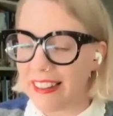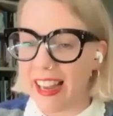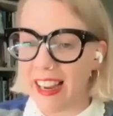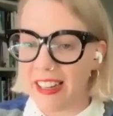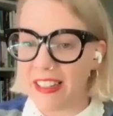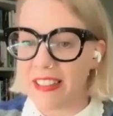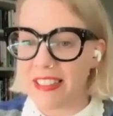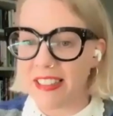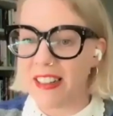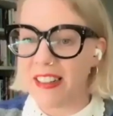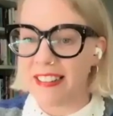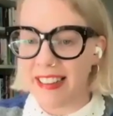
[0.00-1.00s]
That is
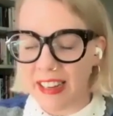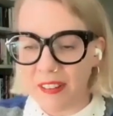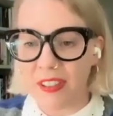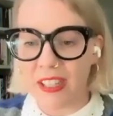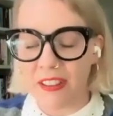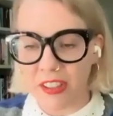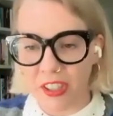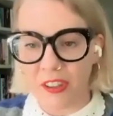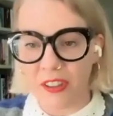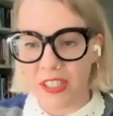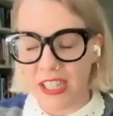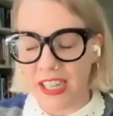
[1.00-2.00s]
safety and
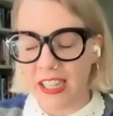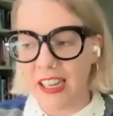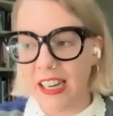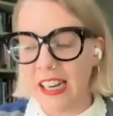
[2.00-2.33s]
security.